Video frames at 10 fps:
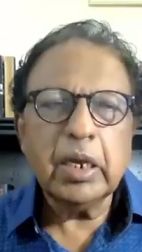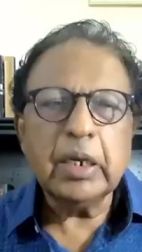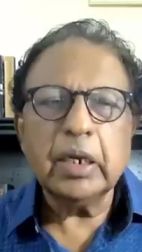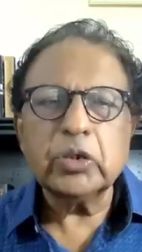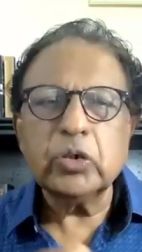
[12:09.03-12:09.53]

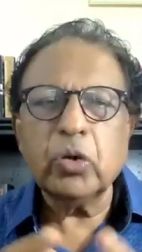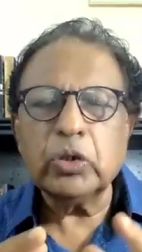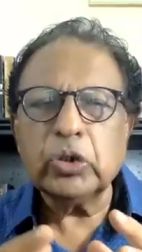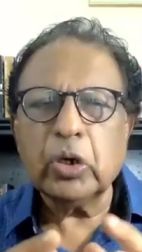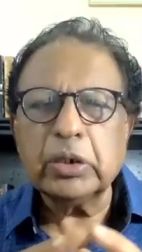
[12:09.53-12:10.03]
He has
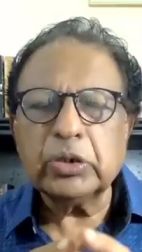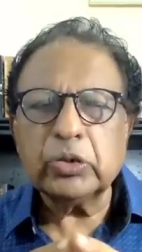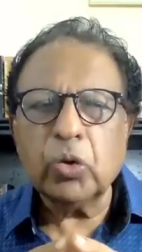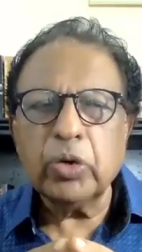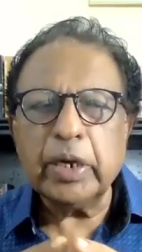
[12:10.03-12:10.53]
not
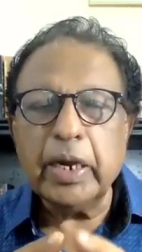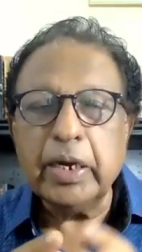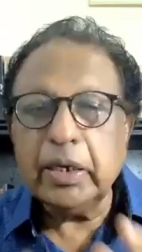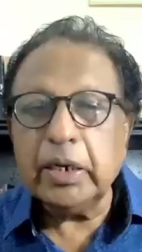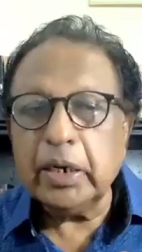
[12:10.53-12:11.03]
shown
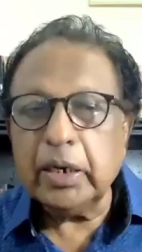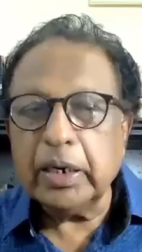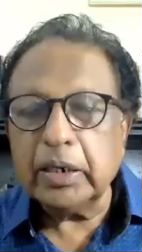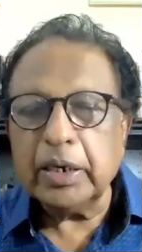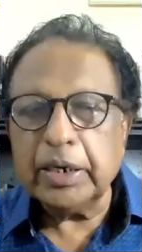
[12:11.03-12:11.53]
any
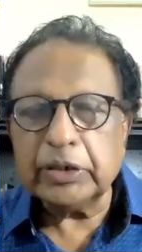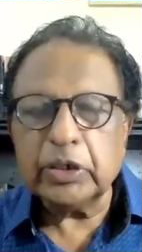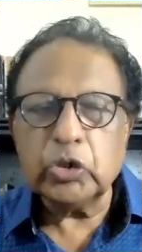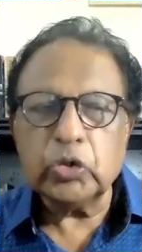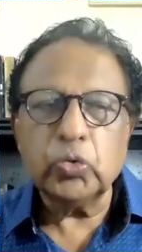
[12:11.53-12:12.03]

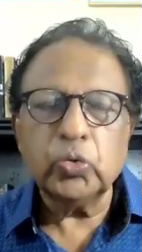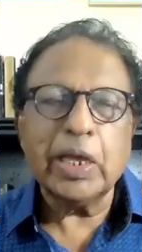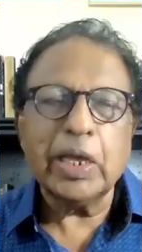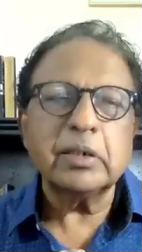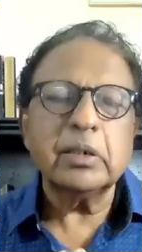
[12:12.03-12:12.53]
inclination to do
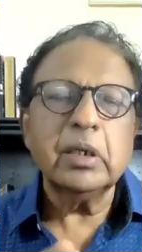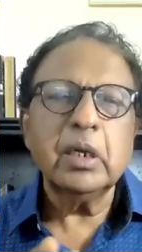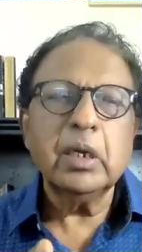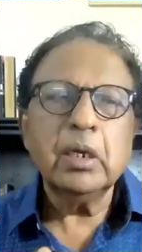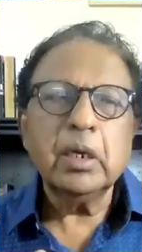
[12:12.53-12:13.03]
that.
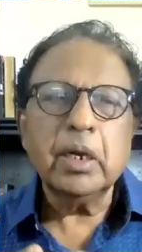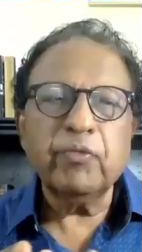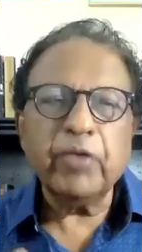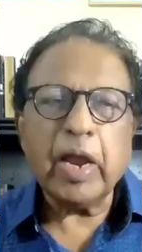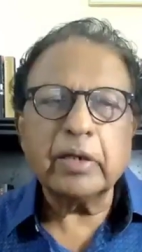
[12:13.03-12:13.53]

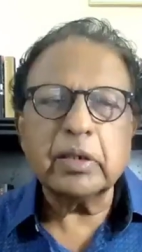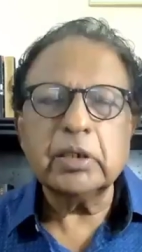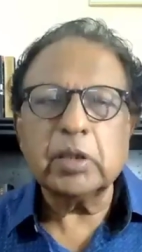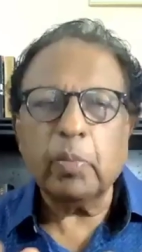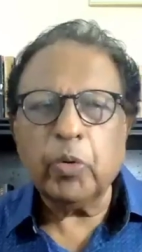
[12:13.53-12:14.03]
In fact,
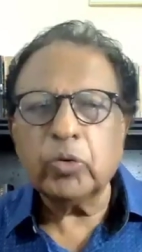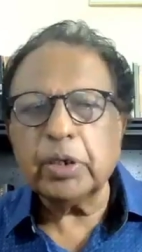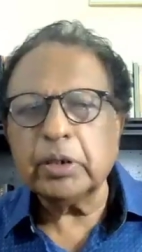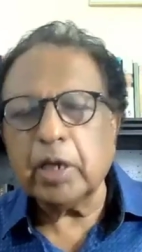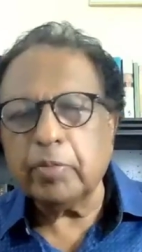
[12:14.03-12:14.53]
his
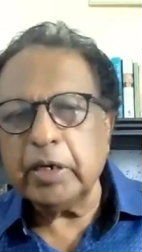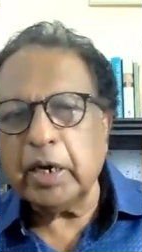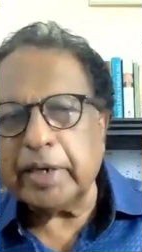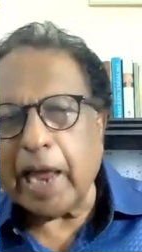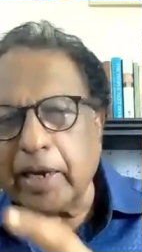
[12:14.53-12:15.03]
supporters have been
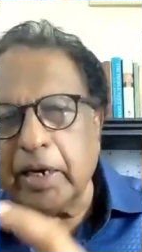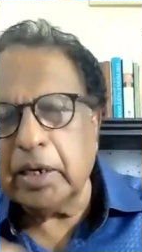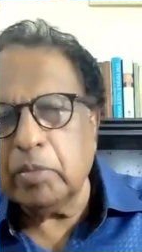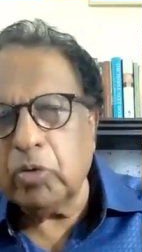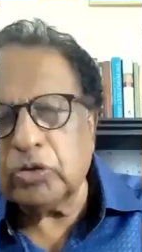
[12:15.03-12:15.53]
attacking
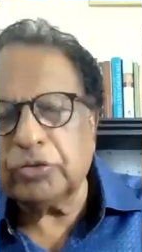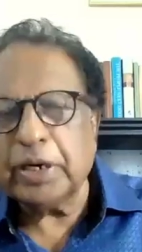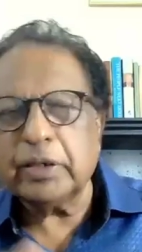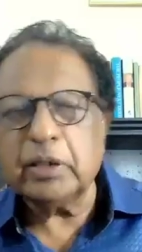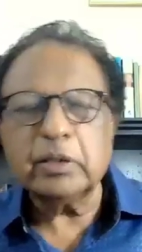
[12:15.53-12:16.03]

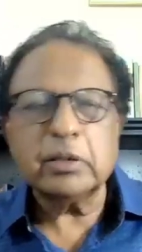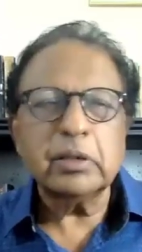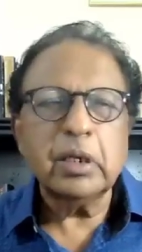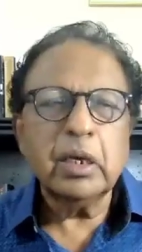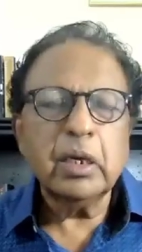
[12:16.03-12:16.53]
demonstrators
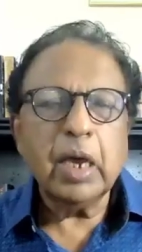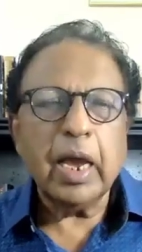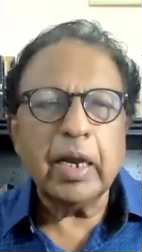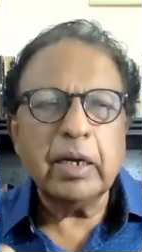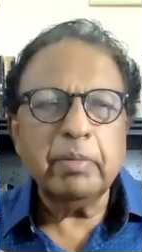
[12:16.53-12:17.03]

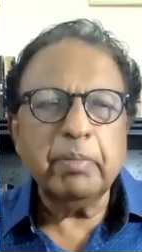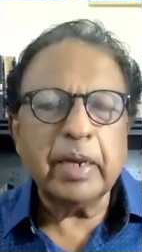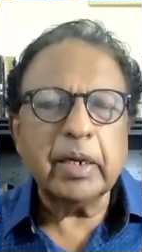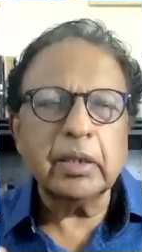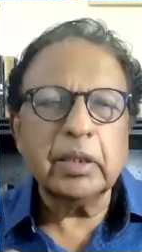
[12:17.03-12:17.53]
and
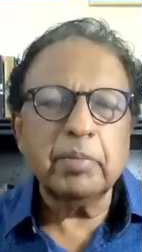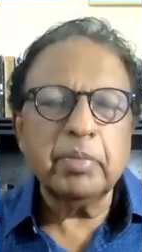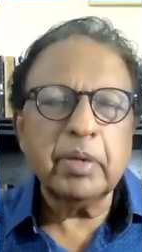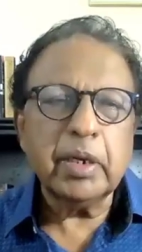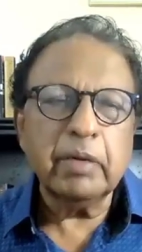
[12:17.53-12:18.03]
making
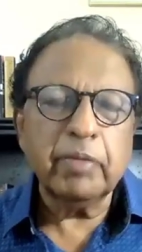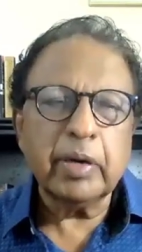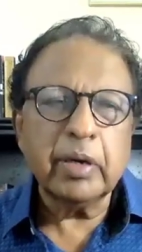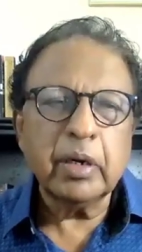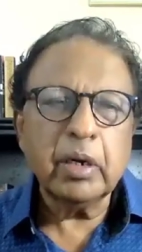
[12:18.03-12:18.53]
them
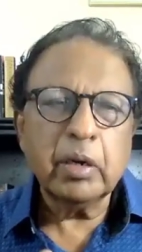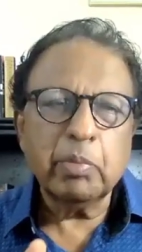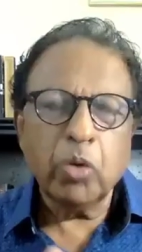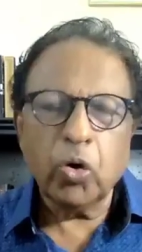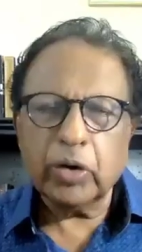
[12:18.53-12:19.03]
even
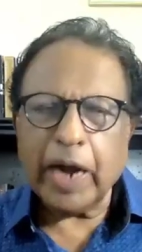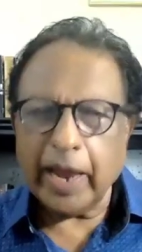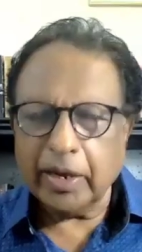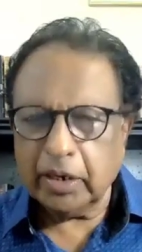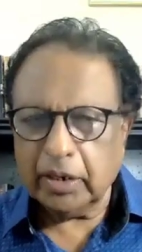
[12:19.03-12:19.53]
more
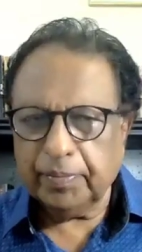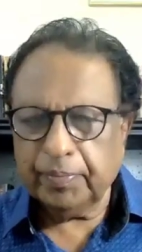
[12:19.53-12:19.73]
angry.